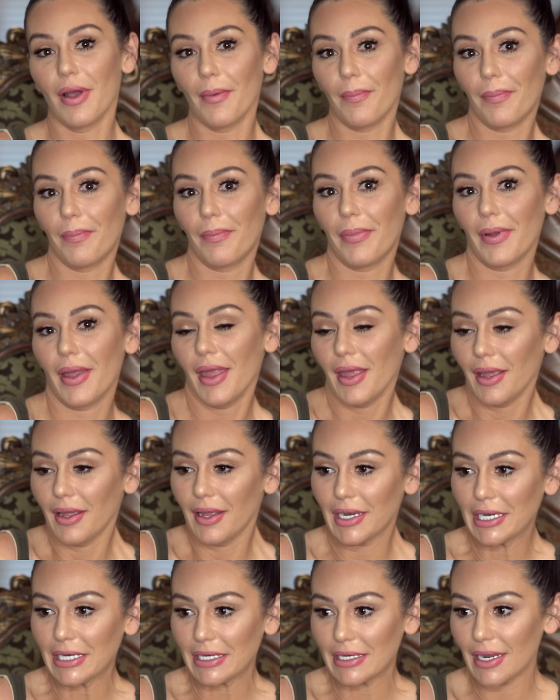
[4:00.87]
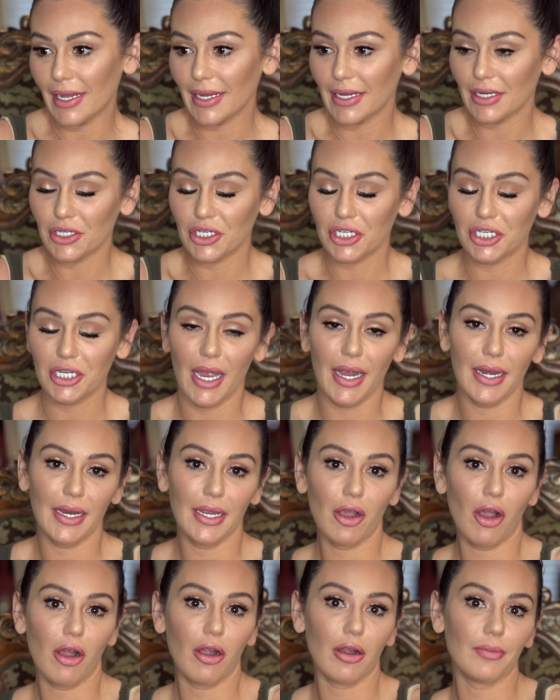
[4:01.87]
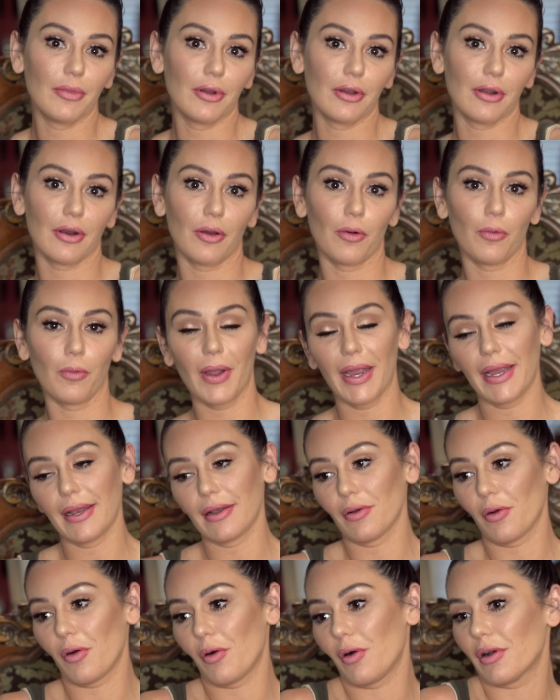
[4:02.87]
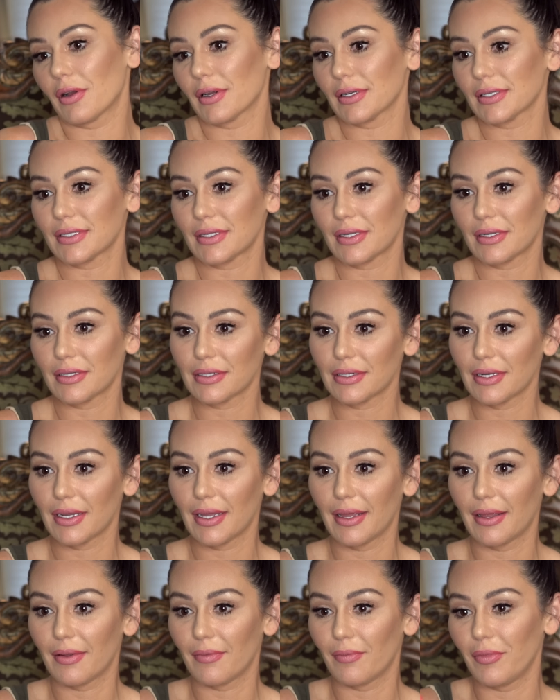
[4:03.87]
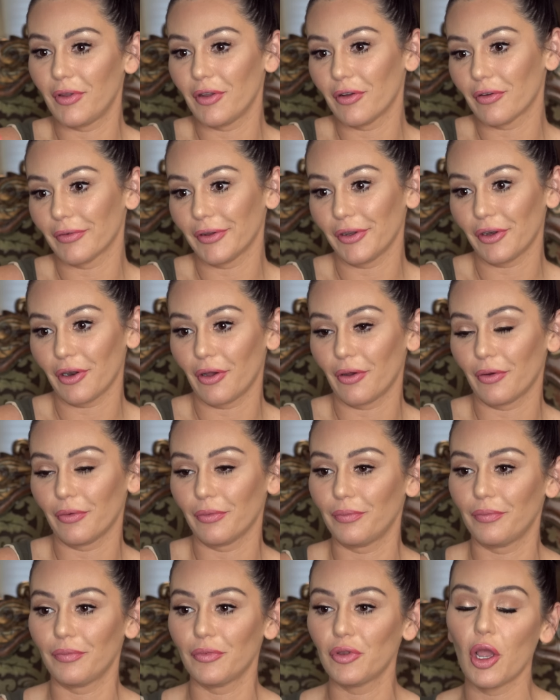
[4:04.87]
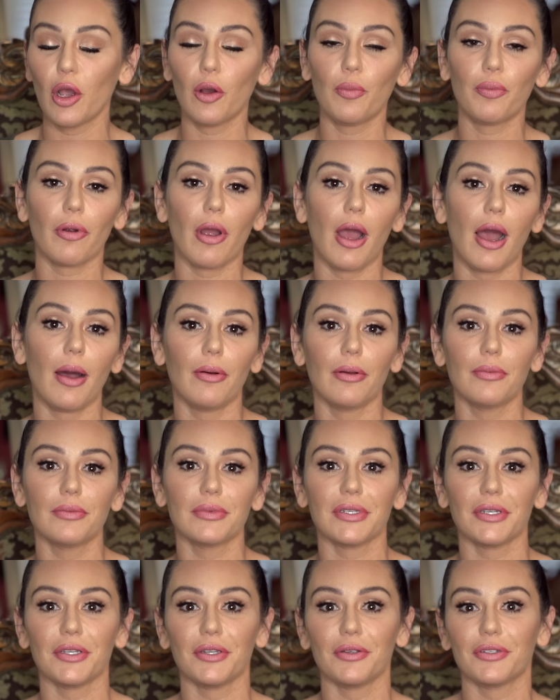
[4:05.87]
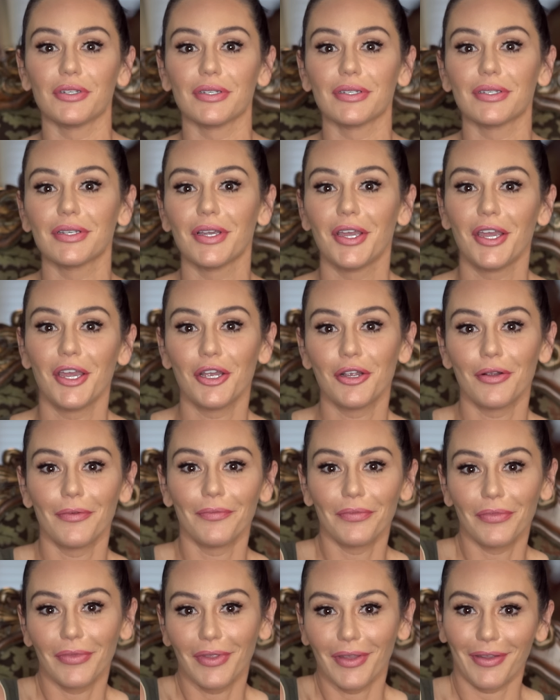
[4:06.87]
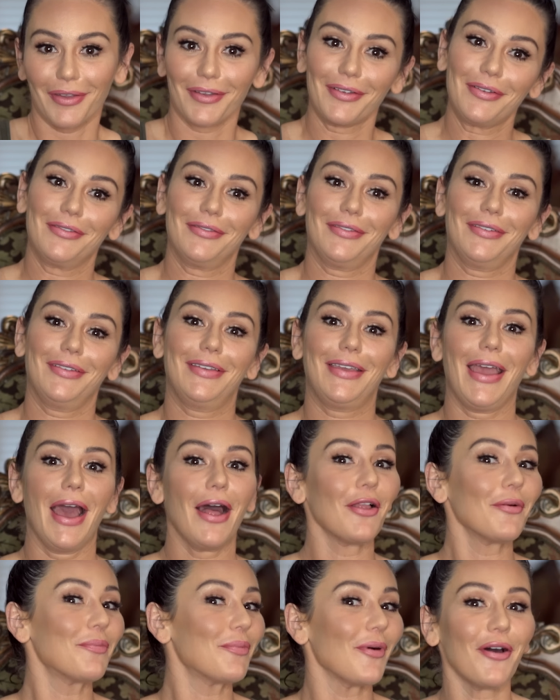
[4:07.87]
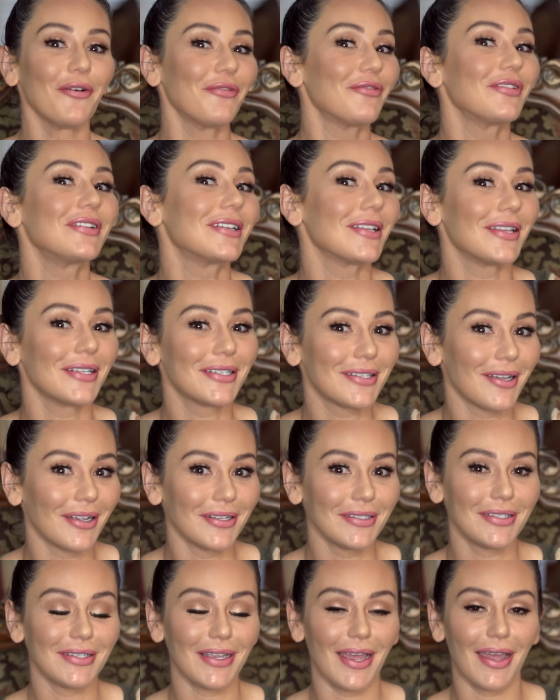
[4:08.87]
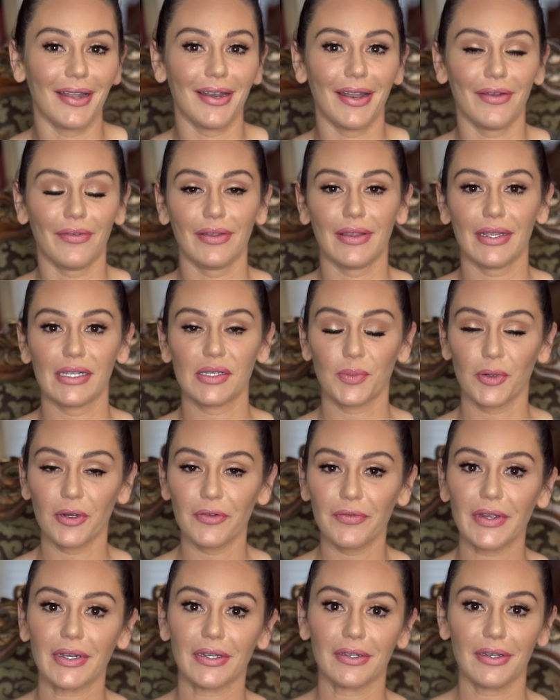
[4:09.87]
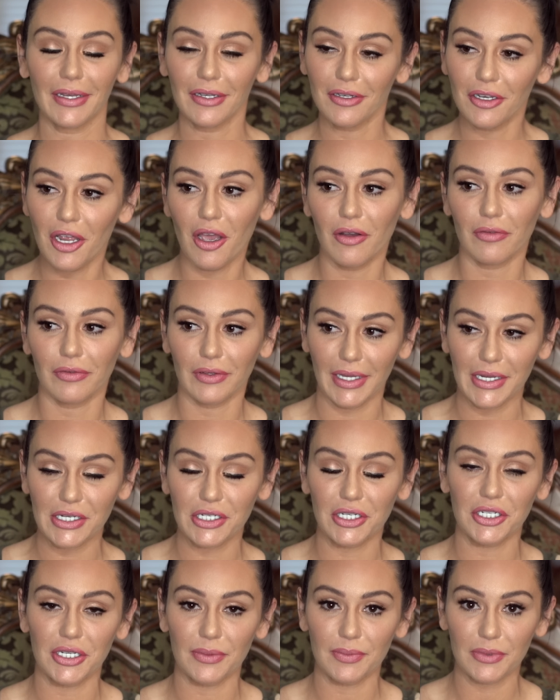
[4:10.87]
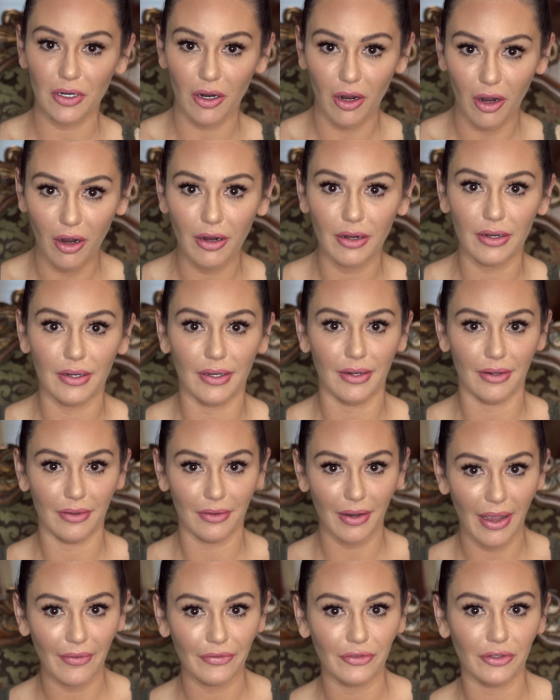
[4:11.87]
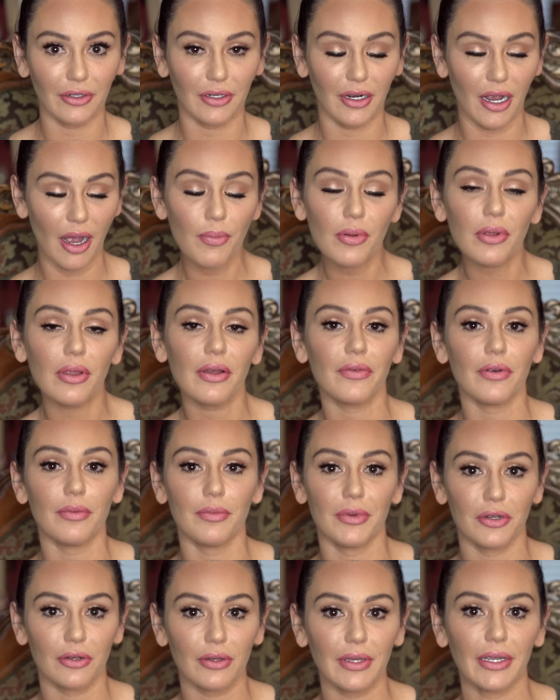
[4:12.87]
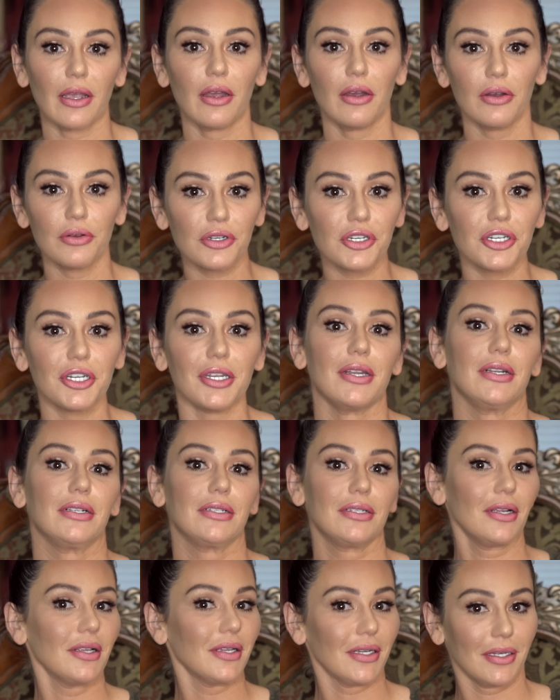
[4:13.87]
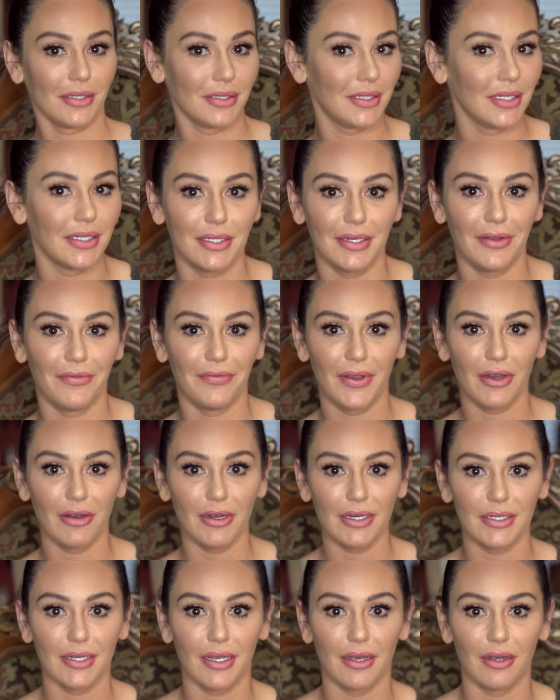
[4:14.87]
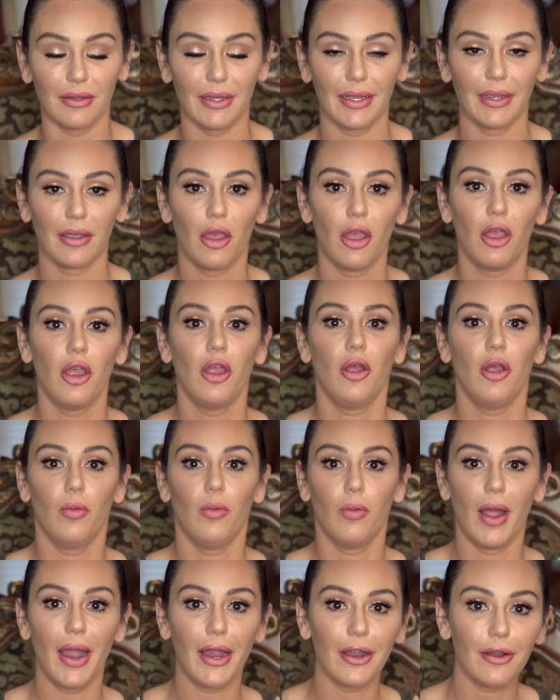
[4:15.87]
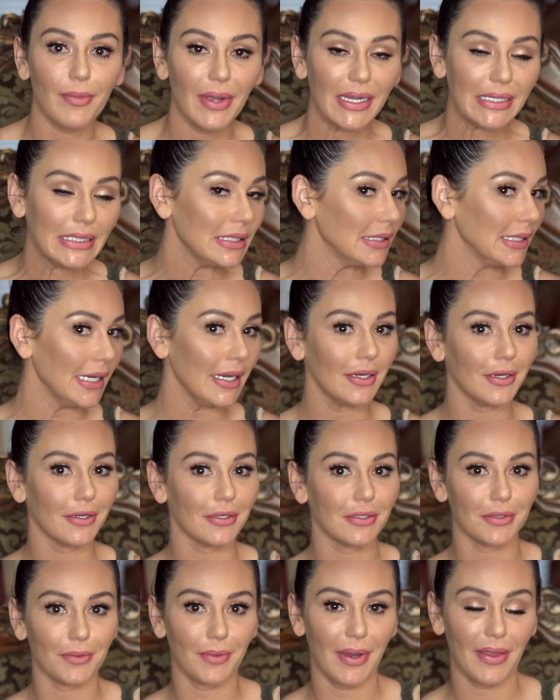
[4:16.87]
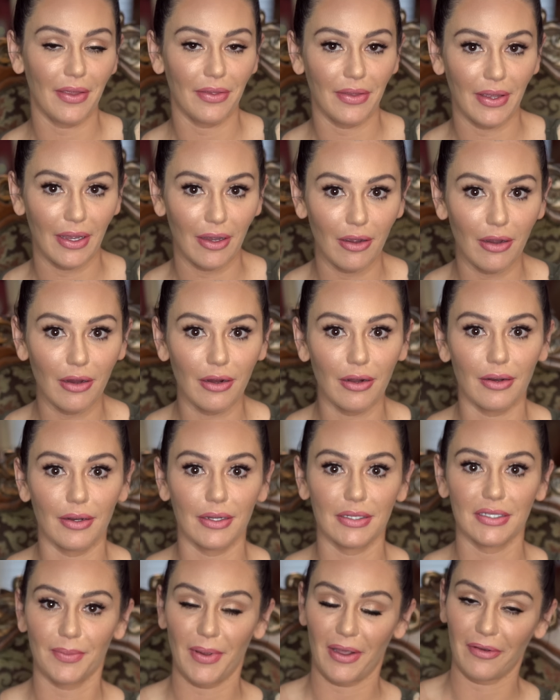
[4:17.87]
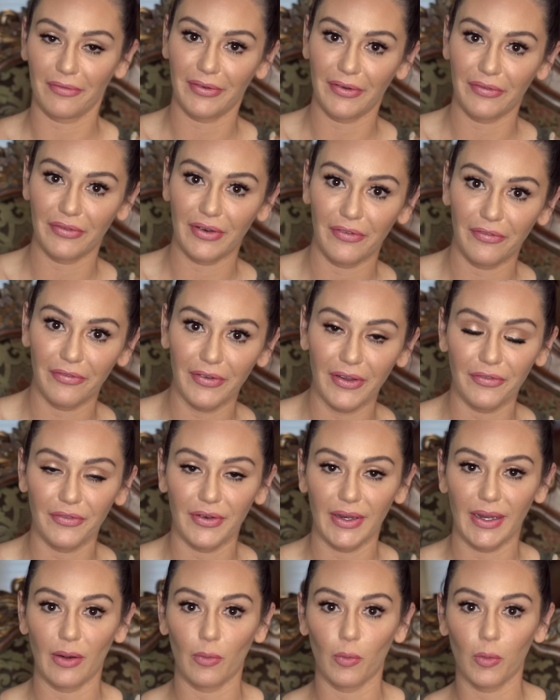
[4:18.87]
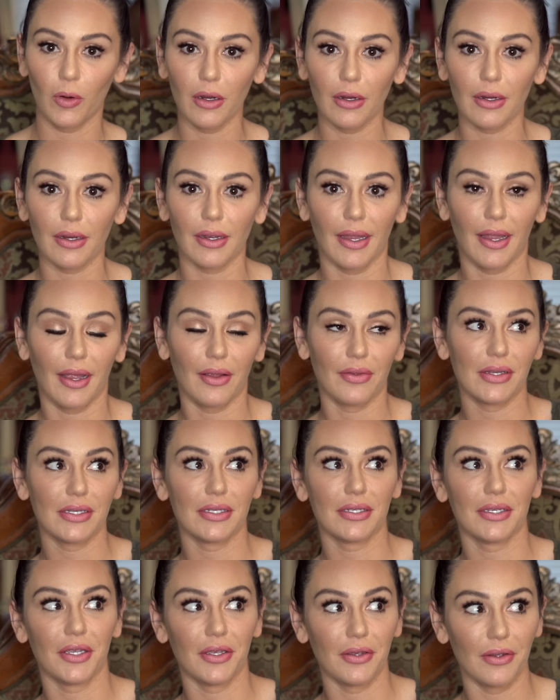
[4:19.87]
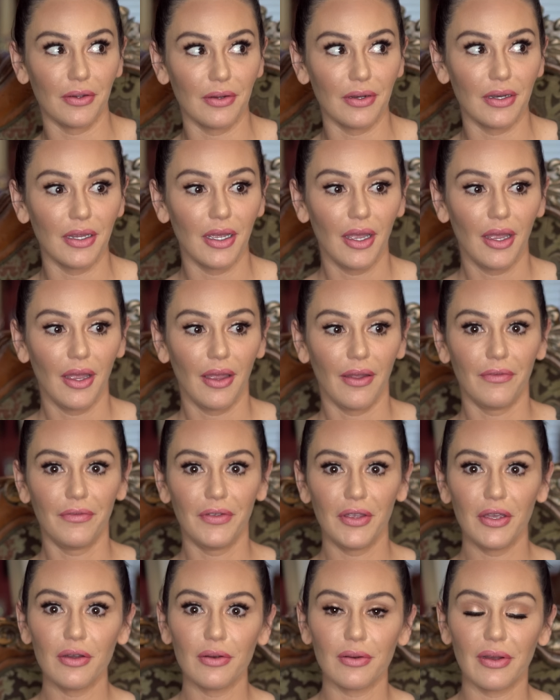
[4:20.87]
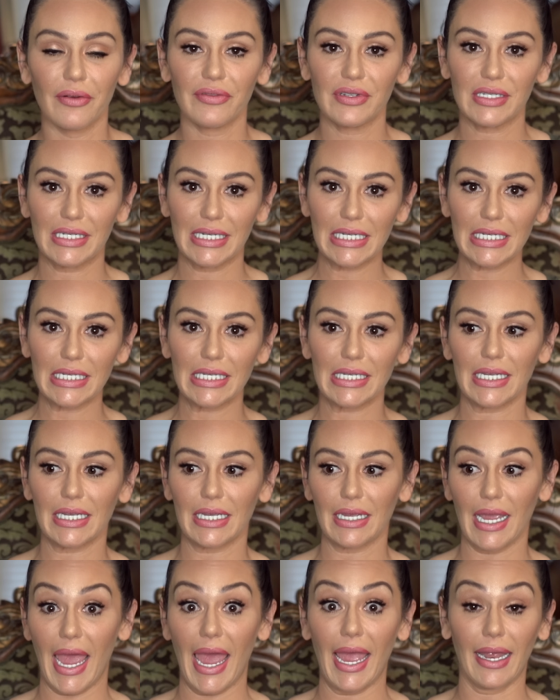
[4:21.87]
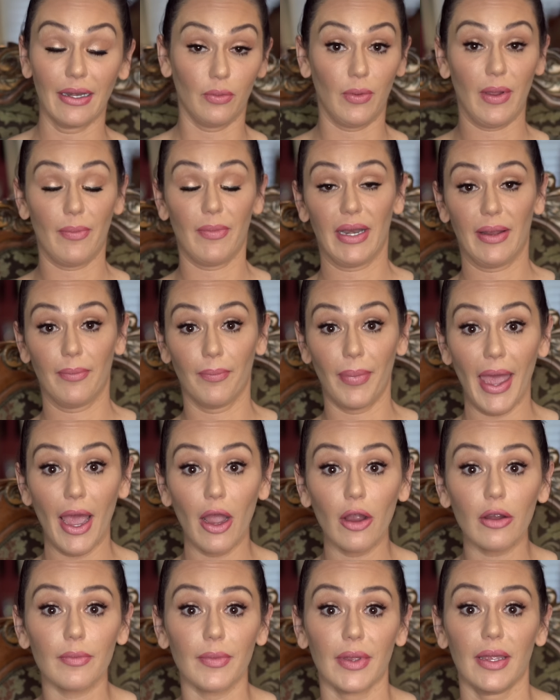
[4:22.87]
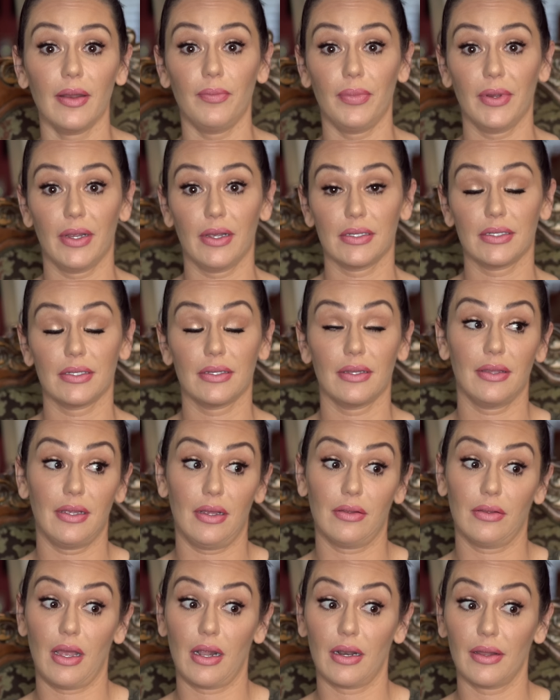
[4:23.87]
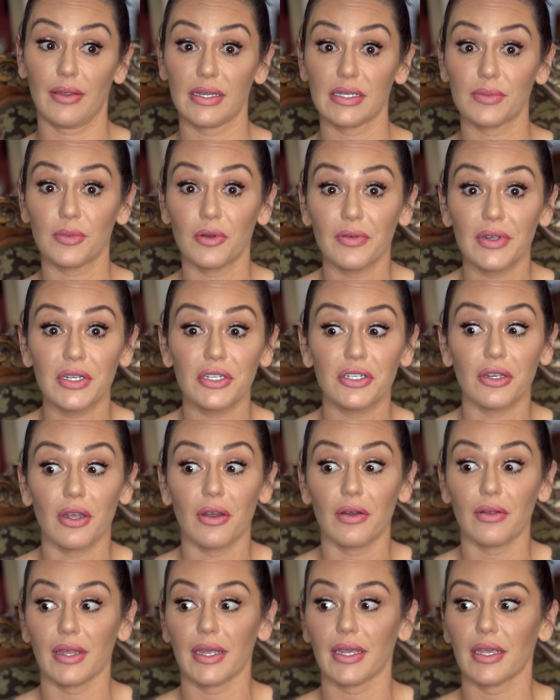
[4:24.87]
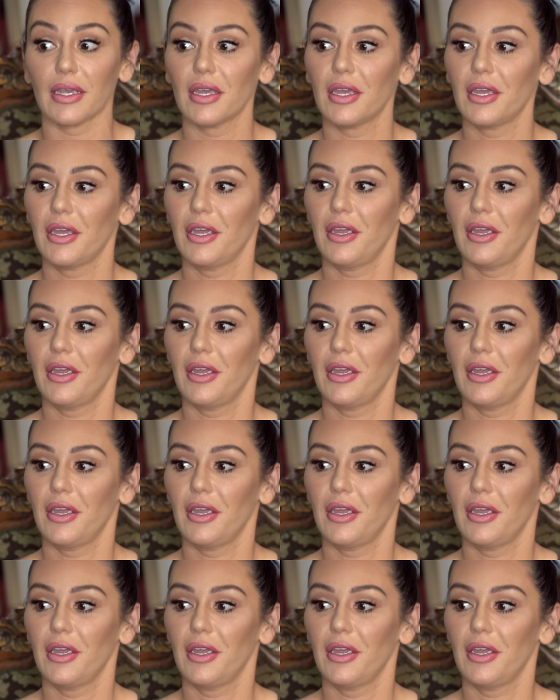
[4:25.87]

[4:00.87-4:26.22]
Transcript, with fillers: you up in a knight in shining armor and a white horse and you're, you know, no problems and you just gallop off into the sunset and everything's perfect. Like, no, relationships are hard, and after a couple of them and you're like, oh shit, it's not like a Disney fairy tale. Like, why are my standards the way that they are? And it's about 50-50 in work. I had the skewed view of Disney and women empowerment because a lot of these movies show, like,